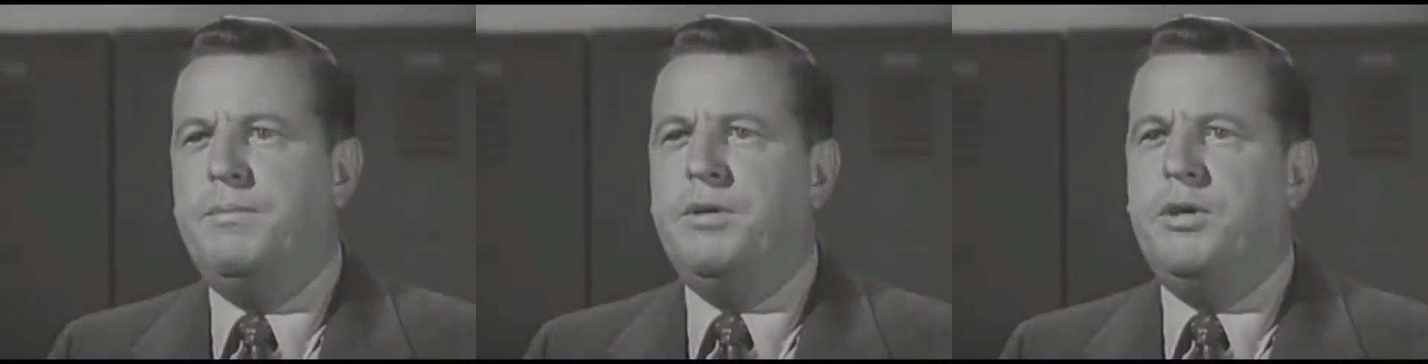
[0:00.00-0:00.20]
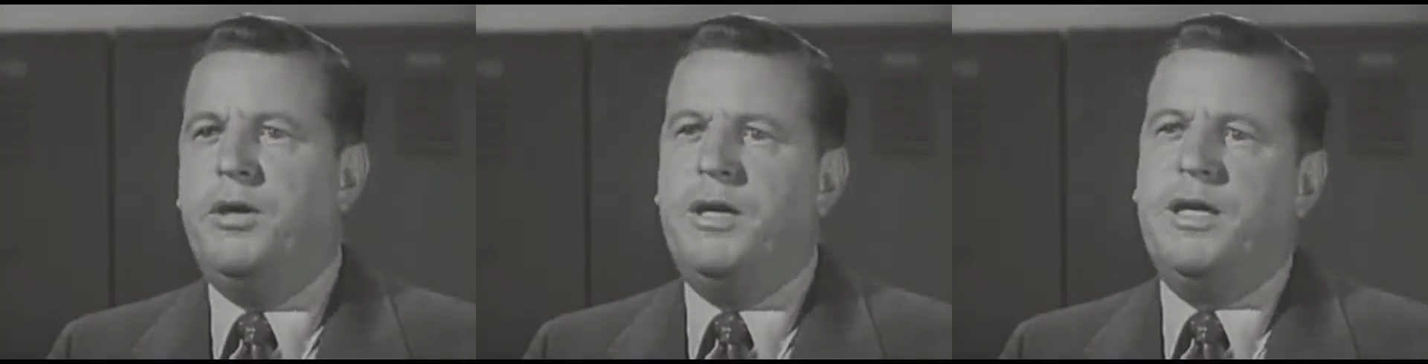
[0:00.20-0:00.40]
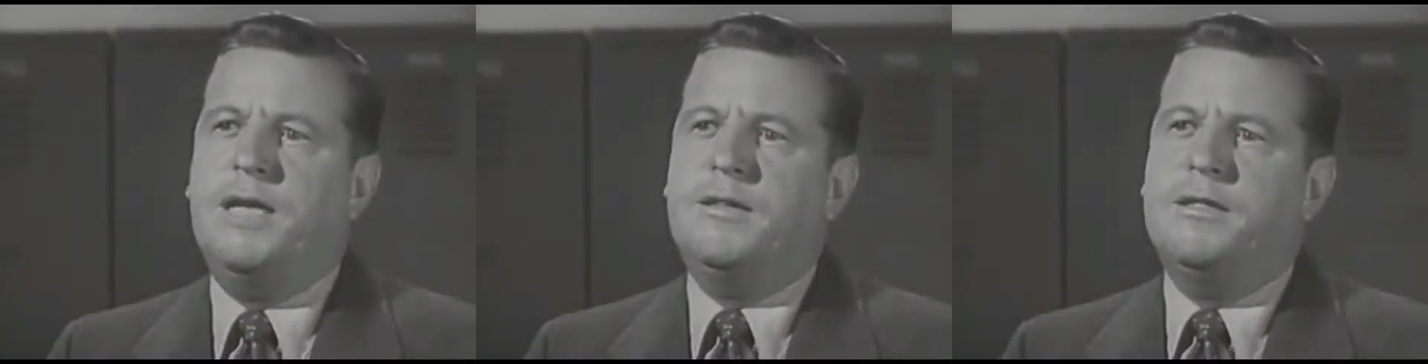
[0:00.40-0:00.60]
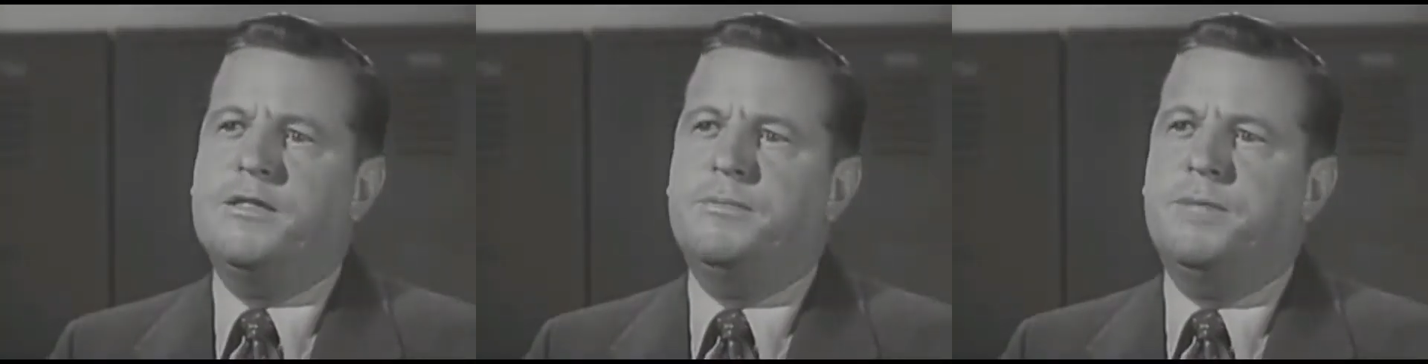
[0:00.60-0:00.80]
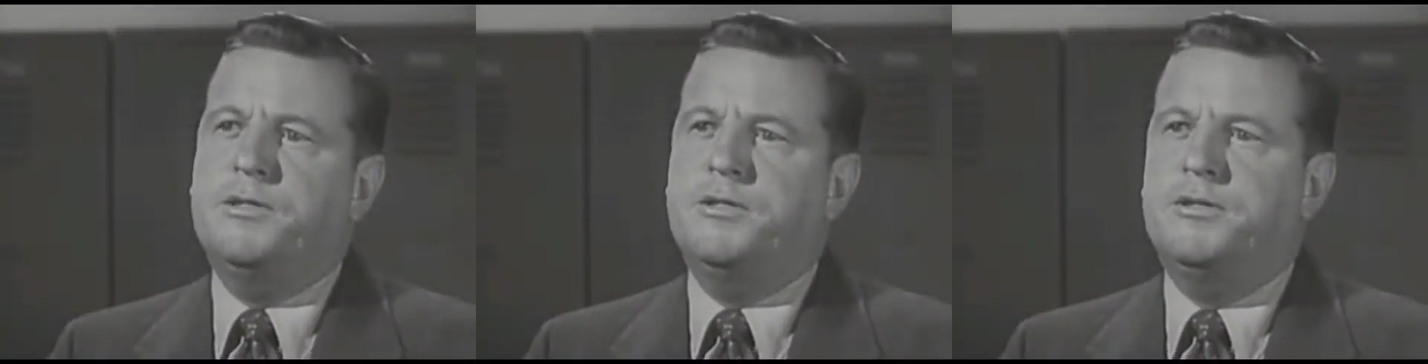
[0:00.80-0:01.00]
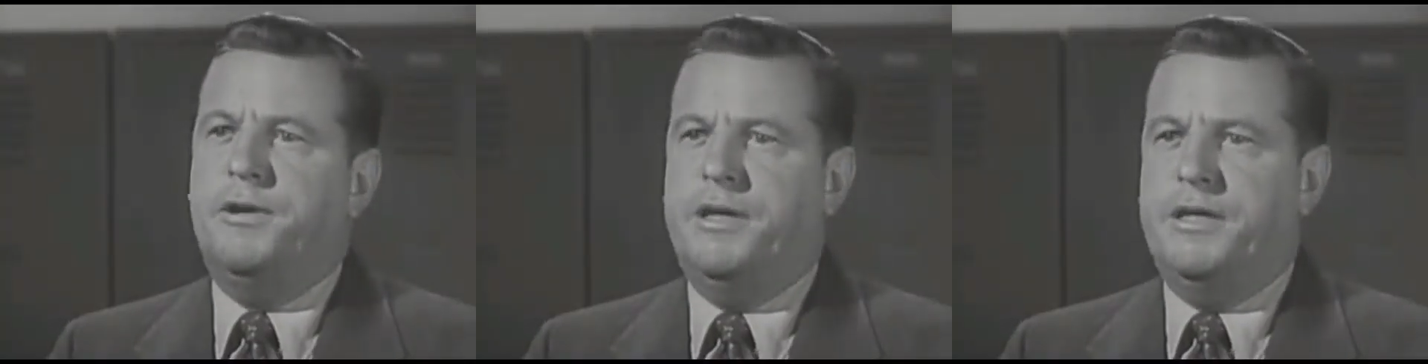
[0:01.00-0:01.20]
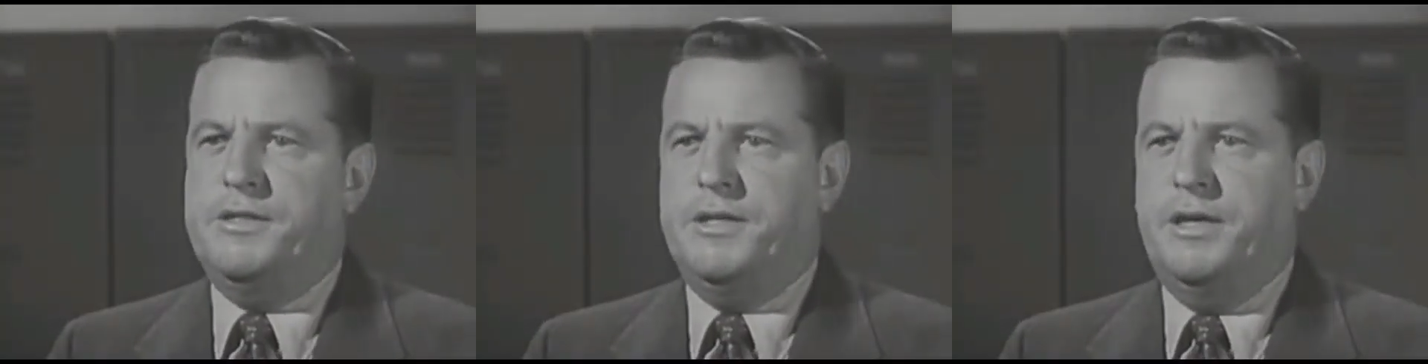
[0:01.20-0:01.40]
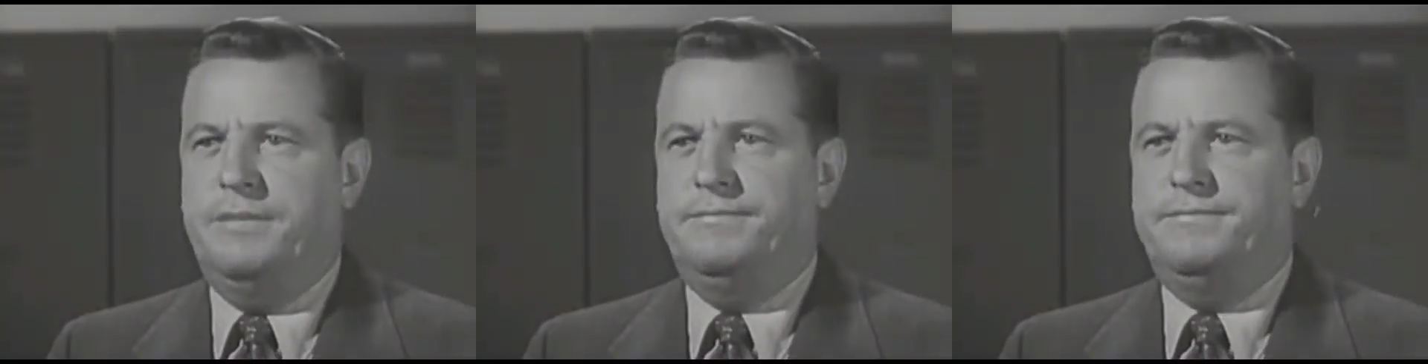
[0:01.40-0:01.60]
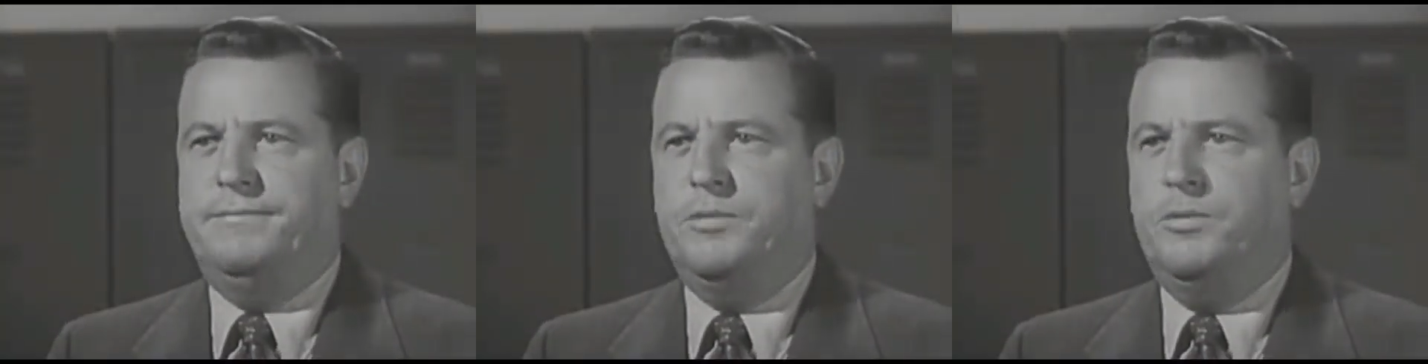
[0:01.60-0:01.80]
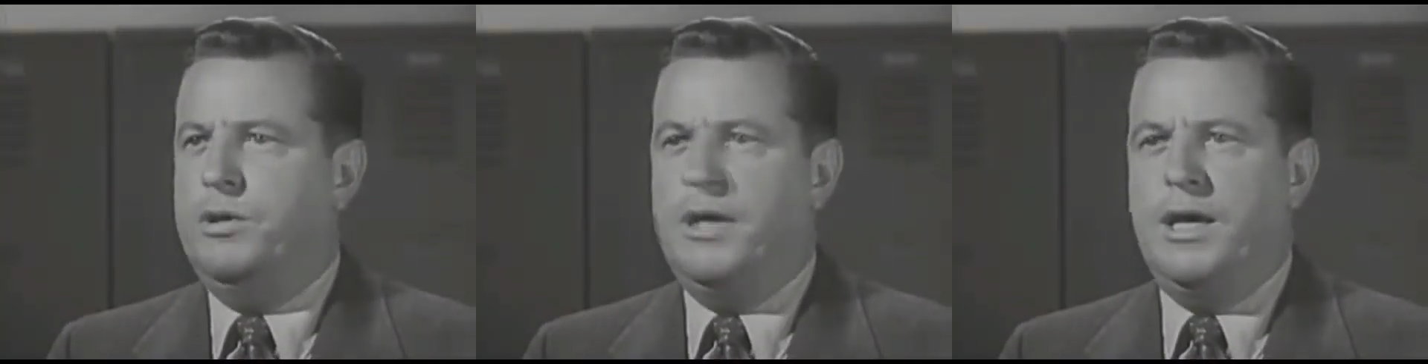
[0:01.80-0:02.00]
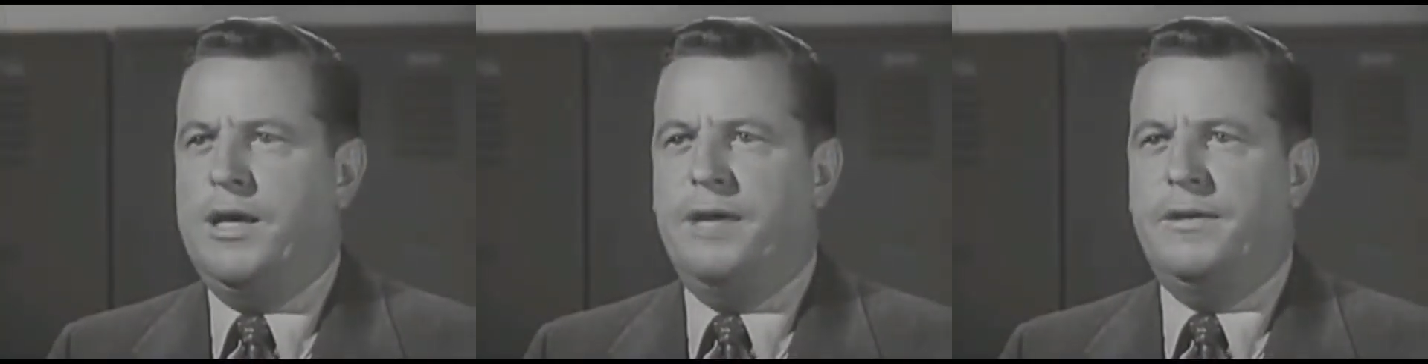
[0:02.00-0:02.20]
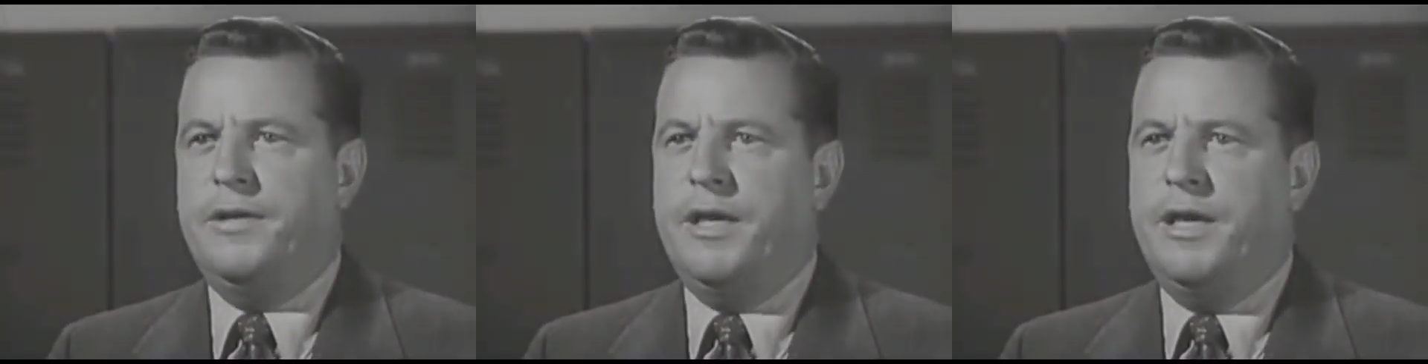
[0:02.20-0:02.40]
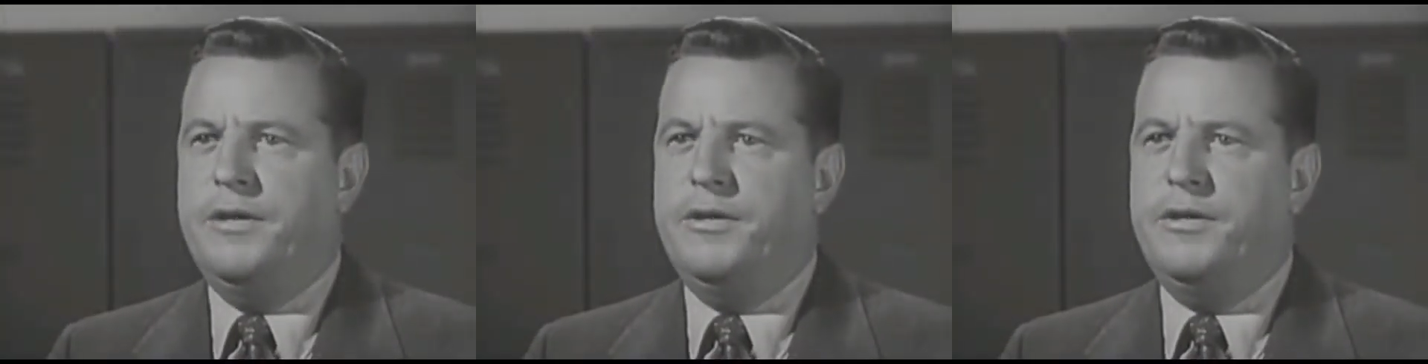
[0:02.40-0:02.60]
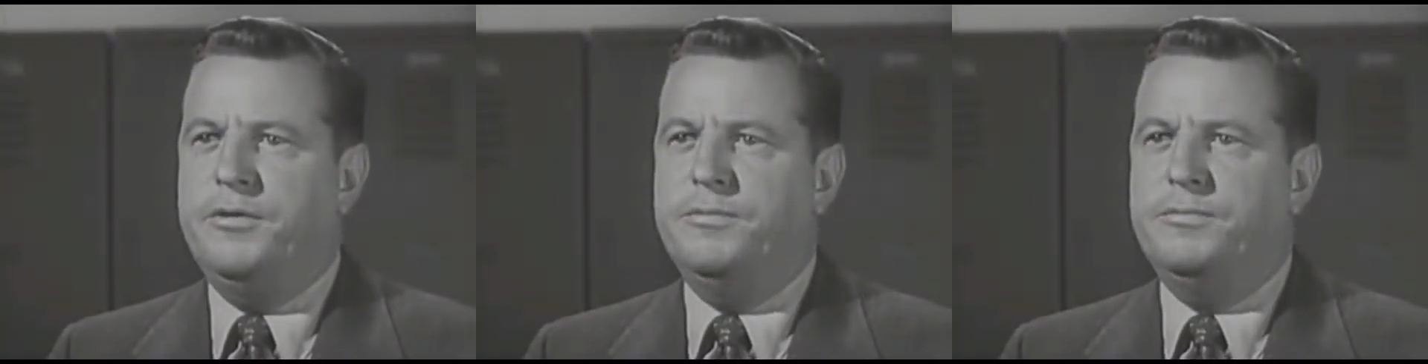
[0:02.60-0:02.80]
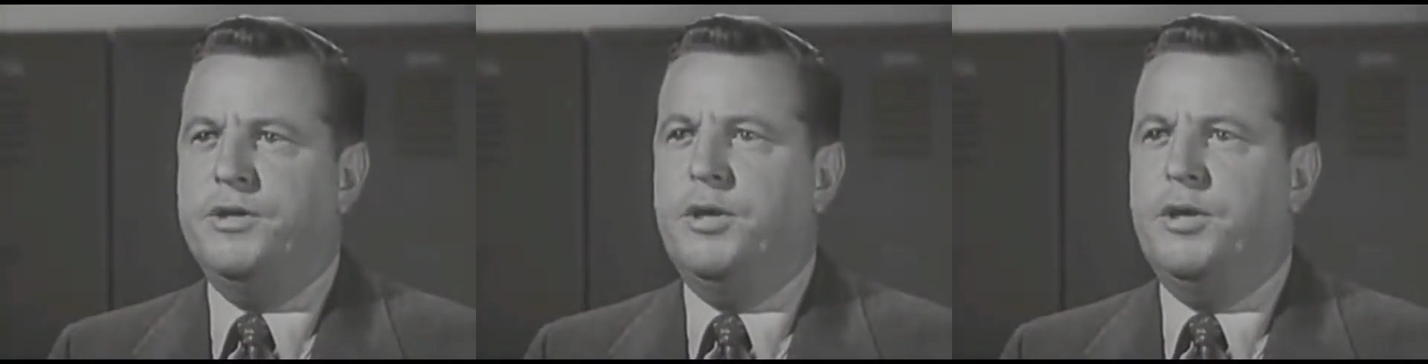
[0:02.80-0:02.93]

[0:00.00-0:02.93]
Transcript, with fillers: Maybe you ought to get this much straight, son. We're not out to get you.